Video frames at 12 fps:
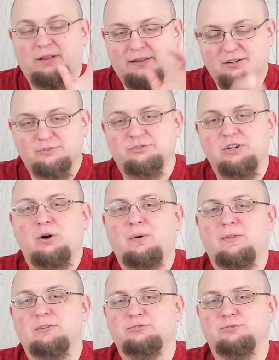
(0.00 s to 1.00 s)
there's no
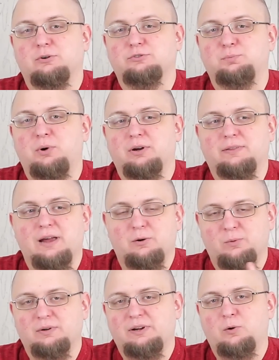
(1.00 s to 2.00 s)
other source book
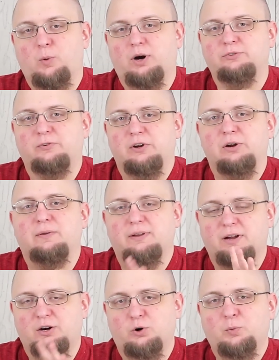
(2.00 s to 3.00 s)
that really works for you.
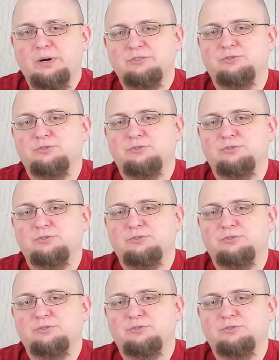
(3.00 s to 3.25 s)
A career